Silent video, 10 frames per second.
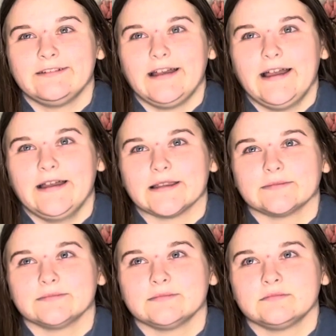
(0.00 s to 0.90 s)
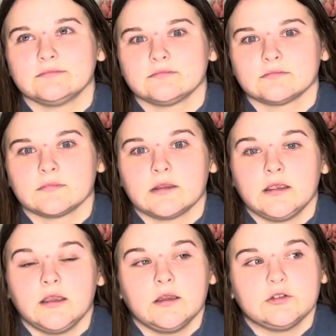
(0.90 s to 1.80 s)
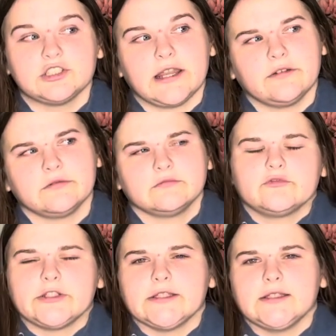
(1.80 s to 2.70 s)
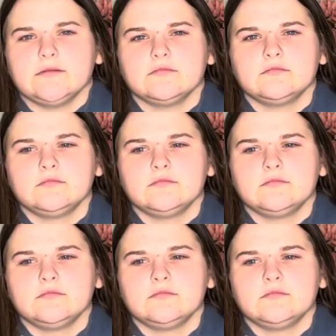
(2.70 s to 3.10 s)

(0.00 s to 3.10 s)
Which I don't really